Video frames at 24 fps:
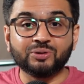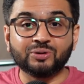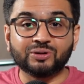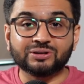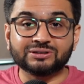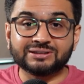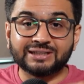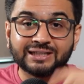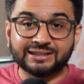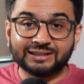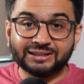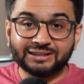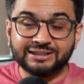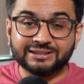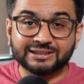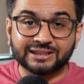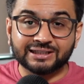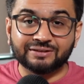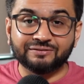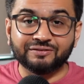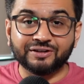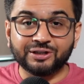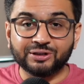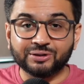knows that these are the
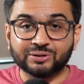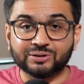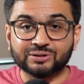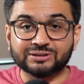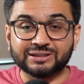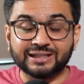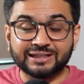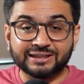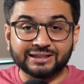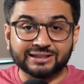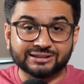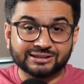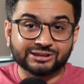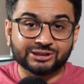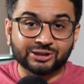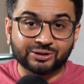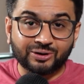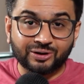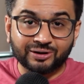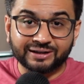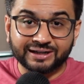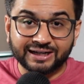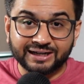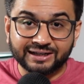videos and this is the
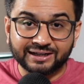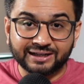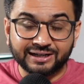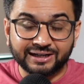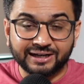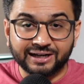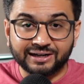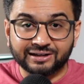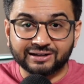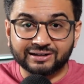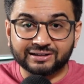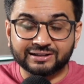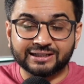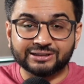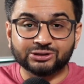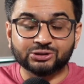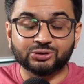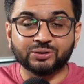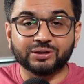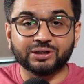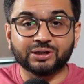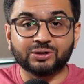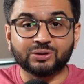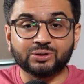content creator that's
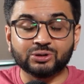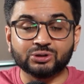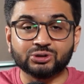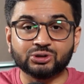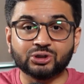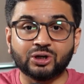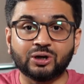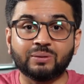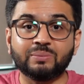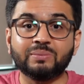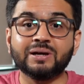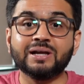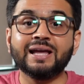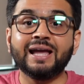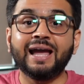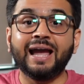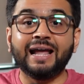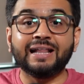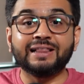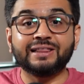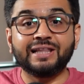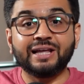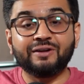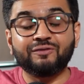doing a good job,
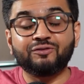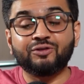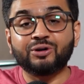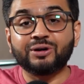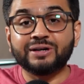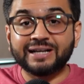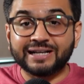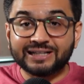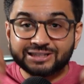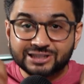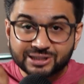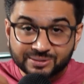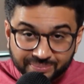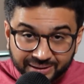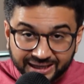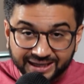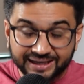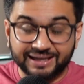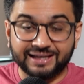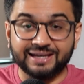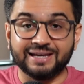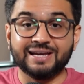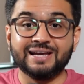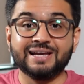and therefore tells
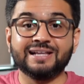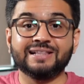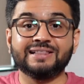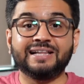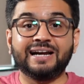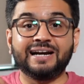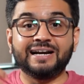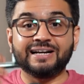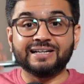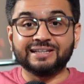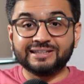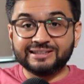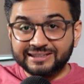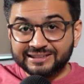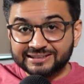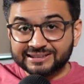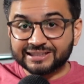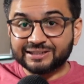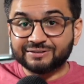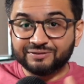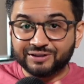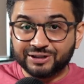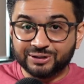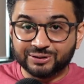me that these are
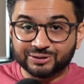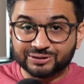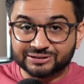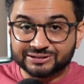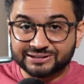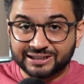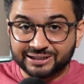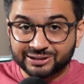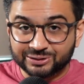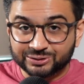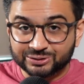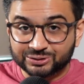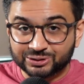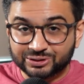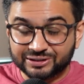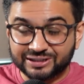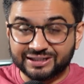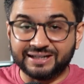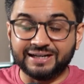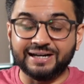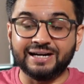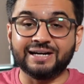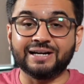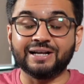the videos that you should
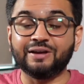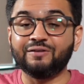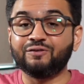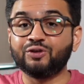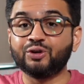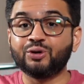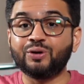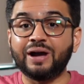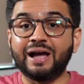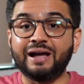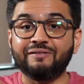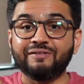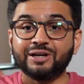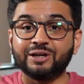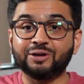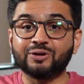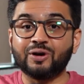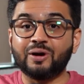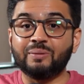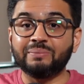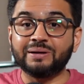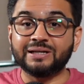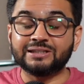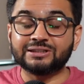create. If you have any
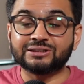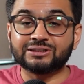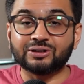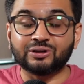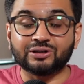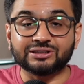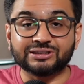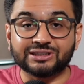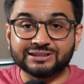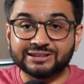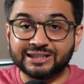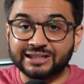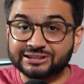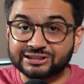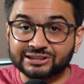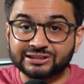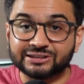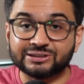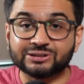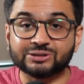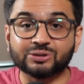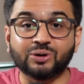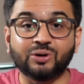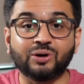comments or
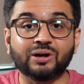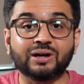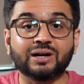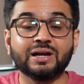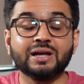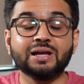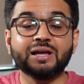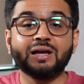suggestions or